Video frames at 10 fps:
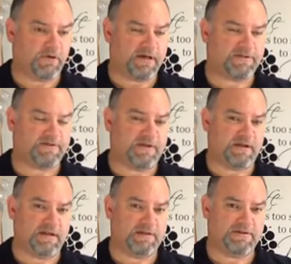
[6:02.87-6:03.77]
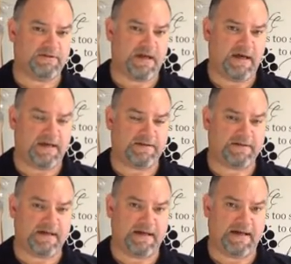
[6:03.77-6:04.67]
I can see this
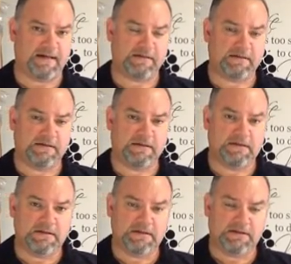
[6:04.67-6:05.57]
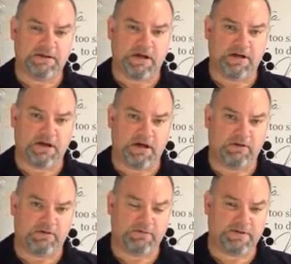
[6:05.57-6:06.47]
as, you know, you
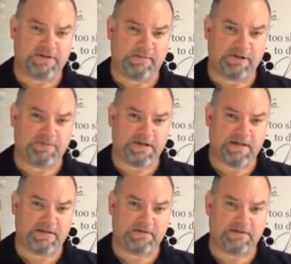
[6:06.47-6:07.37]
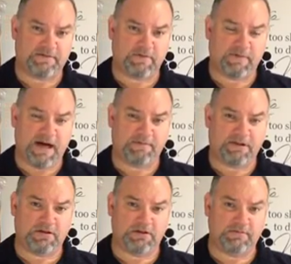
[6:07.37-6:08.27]
go to somebody's place for a
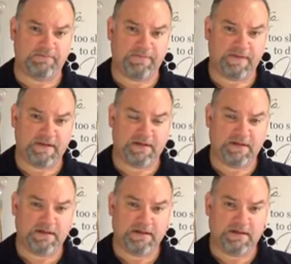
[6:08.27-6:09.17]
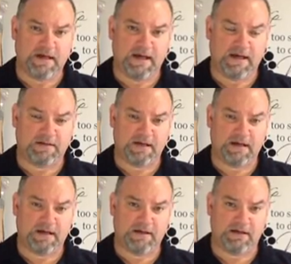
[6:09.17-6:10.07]
barbecue and
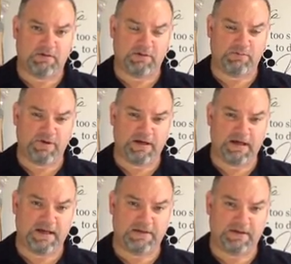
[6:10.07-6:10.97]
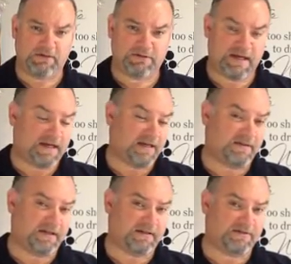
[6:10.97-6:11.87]
you don't want to bring anything or take
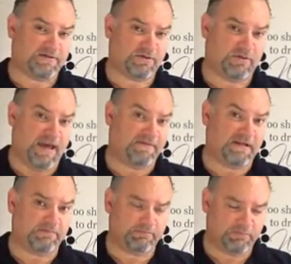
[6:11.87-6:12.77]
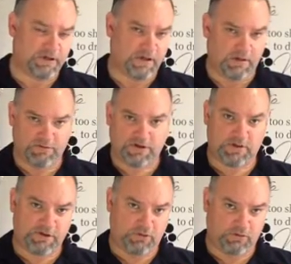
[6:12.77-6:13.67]
anything that's too heavy. You don't know what's
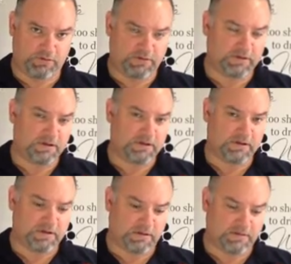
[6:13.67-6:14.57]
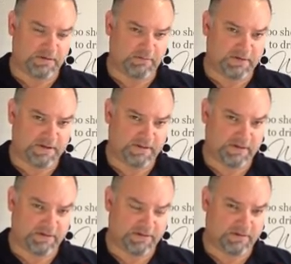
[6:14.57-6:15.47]
going to be cooked. You want something
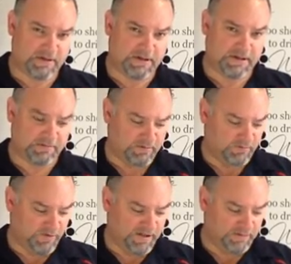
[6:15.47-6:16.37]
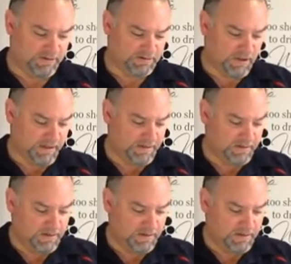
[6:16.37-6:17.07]
that's reasonably light.